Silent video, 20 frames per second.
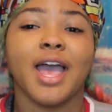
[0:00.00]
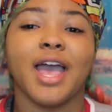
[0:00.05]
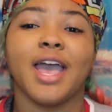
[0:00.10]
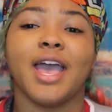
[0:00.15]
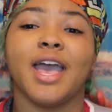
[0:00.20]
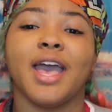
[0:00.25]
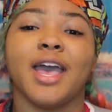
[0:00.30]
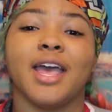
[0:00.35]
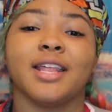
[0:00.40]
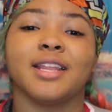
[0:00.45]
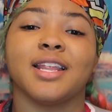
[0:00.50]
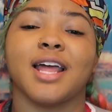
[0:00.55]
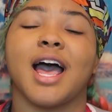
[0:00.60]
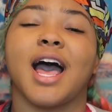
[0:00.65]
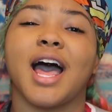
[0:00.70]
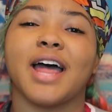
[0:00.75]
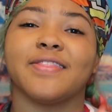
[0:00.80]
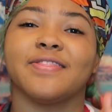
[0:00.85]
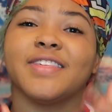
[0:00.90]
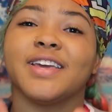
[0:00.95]
And
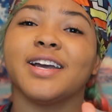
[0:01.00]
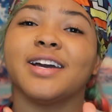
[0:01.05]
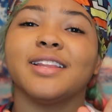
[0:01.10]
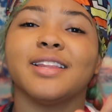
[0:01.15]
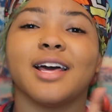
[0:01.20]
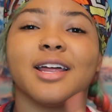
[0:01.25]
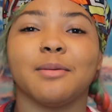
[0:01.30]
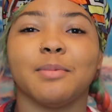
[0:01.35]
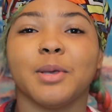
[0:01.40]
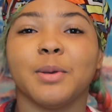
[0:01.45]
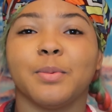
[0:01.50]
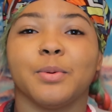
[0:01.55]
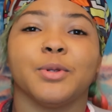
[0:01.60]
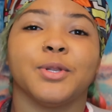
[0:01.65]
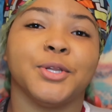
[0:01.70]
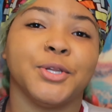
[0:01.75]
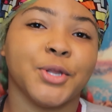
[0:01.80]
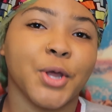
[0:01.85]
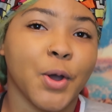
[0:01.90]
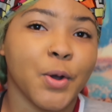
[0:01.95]
I think a lot of people
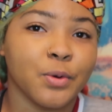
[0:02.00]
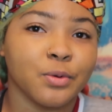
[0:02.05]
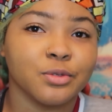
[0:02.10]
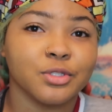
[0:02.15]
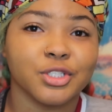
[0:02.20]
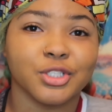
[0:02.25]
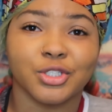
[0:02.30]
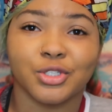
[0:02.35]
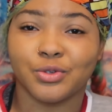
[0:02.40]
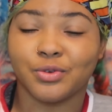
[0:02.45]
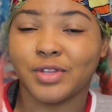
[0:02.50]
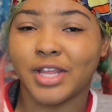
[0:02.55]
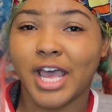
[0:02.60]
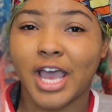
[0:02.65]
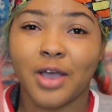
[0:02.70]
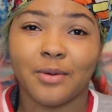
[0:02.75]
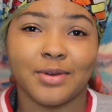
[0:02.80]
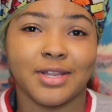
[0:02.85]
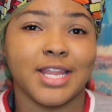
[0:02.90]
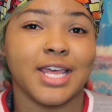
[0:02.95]
don't do
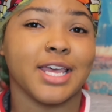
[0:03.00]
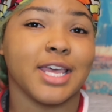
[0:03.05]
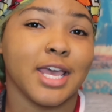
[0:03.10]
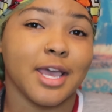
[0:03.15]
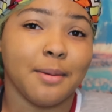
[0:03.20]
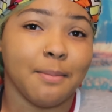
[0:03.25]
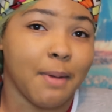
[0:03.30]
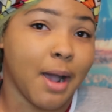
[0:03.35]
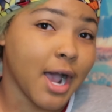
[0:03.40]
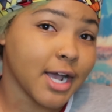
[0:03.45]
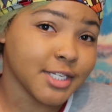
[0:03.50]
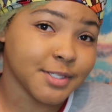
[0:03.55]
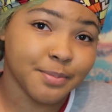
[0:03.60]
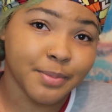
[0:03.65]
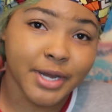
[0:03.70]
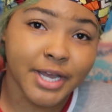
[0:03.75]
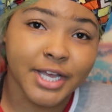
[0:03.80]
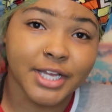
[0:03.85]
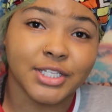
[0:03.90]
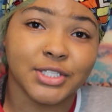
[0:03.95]
that when they get box
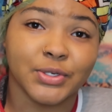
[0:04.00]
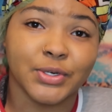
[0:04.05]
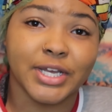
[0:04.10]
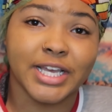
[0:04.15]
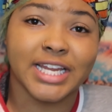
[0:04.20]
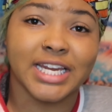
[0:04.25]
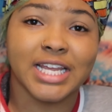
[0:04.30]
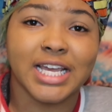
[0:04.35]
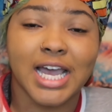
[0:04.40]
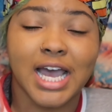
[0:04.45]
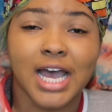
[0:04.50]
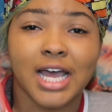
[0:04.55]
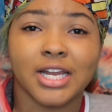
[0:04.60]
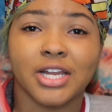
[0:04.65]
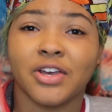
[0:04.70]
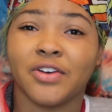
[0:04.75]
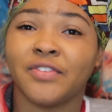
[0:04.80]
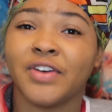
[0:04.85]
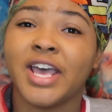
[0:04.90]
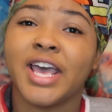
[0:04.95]
braids or any
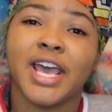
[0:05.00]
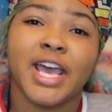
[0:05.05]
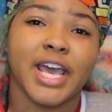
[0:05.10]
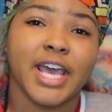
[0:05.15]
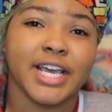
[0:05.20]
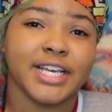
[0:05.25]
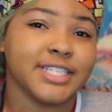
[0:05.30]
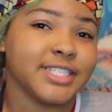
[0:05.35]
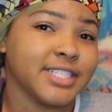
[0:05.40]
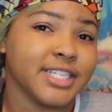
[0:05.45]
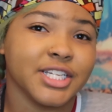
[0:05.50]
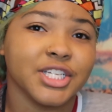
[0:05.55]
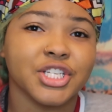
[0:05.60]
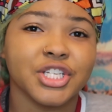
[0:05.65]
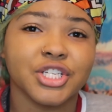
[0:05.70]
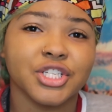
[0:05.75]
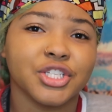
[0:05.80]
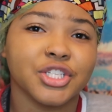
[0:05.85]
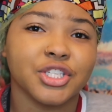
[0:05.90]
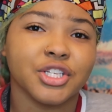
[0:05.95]
kind of
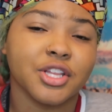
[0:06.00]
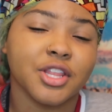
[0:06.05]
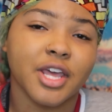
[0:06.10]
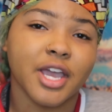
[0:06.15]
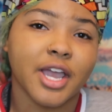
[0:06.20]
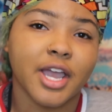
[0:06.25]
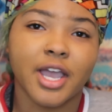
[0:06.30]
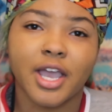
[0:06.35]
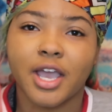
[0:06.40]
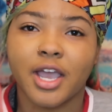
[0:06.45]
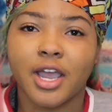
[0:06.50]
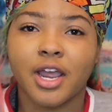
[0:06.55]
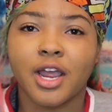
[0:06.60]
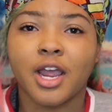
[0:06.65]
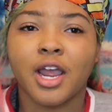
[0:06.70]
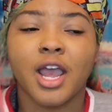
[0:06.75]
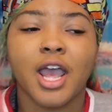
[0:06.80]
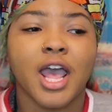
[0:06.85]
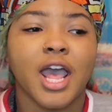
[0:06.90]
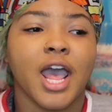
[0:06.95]
extensions to their
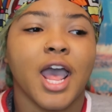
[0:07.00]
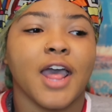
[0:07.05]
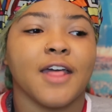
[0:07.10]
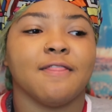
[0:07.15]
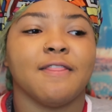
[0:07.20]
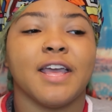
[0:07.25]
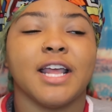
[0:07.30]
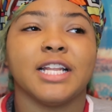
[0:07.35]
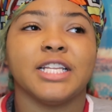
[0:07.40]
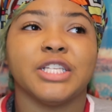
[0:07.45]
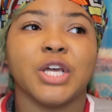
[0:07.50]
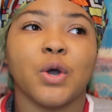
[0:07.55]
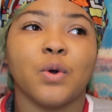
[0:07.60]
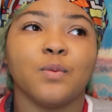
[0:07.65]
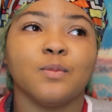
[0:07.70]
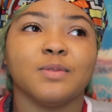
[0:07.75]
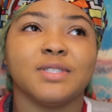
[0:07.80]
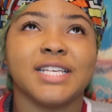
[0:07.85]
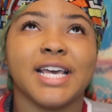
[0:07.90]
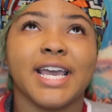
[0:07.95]
hair. They
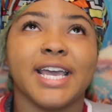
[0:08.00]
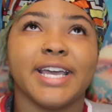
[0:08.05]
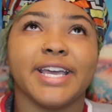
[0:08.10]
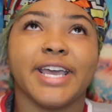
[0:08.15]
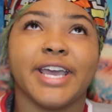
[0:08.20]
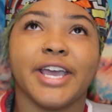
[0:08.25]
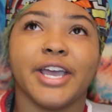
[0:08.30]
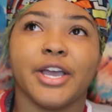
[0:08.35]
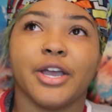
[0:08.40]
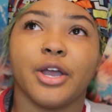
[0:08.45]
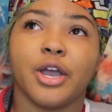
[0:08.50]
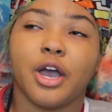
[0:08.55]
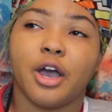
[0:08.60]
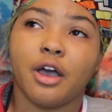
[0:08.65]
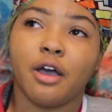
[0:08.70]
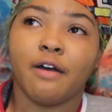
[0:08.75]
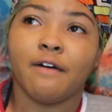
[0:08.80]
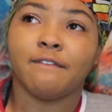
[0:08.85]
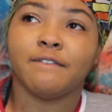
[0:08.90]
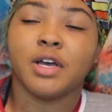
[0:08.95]
don't take care
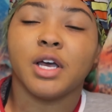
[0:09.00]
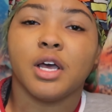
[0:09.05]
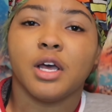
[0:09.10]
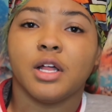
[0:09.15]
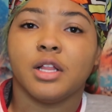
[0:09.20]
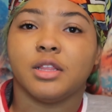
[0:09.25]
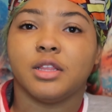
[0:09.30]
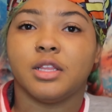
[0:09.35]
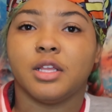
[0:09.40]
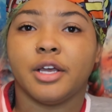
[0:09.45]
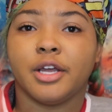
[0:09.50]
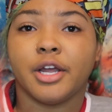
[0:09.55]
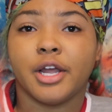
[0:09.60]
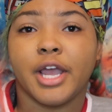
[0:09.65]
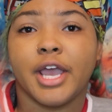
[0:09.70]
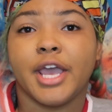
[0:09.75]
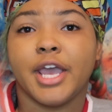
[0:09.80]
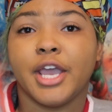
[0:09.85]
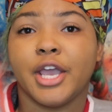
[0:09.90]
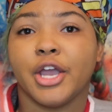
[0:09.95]
of their
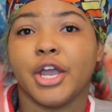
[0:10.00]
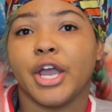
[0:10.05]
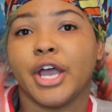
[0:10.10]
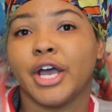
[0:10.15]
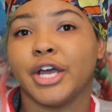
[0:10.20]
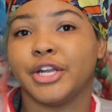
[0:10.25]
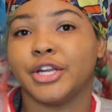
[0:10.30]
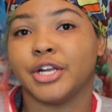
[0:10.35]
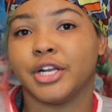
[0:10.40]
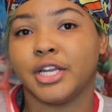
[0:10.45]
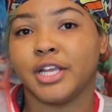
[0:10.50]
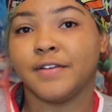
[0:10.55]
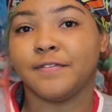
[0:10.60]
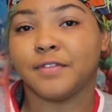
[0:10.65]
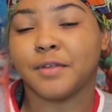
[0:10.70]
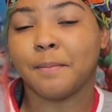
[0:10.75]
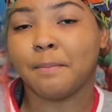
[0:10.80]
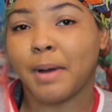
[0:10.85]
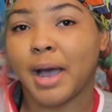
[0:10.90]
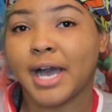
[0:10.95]
hair
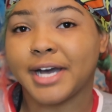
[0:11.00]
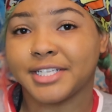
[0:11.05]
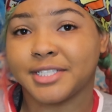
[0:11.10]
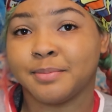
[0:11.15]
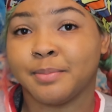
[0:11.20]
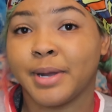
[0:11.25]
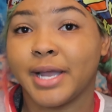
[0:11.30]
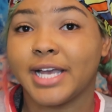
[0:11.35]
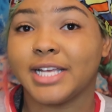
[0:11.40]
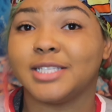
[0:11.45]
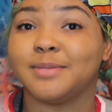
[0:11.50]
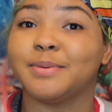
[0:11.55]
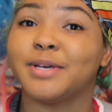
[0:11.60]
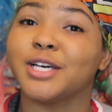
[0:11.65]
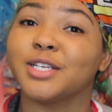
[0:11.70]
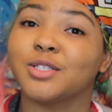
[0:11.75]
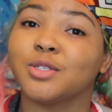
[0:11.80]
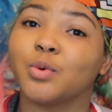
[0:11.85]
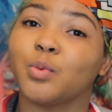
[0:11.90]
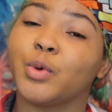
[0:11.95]
underneath the box braids,
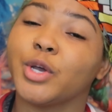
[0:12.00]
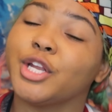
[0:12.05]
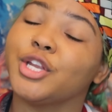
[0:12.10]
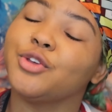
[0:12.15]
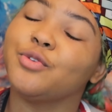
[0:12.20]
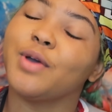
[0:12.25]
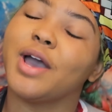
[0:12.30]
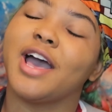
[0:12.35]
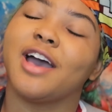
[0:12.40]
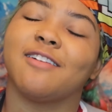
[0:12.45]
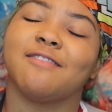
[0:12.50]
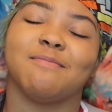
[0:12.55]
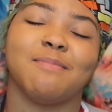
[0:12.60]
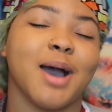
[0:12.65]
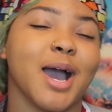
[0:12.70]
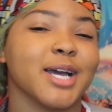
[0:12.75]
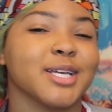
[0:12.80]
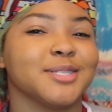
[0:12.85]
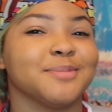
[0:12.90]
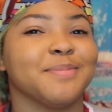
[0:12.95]
because when you have
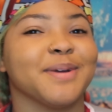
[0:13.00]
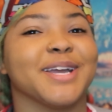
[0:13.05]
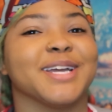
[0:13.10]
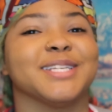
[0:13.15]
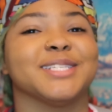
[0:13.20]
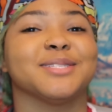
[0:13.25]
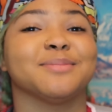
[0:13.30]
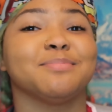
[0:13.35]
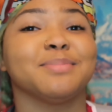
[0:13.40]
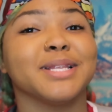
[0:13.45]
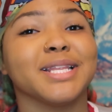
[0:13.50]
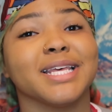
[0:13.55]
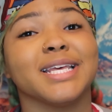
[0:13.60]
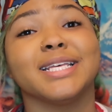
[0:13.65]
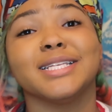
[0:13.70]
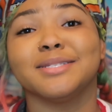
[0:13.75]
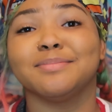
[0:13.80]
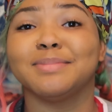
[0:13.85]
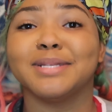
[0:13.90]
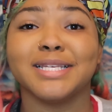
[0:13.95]
box braids,
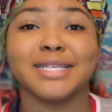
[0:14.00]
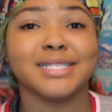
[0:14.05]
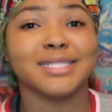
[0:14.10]
please,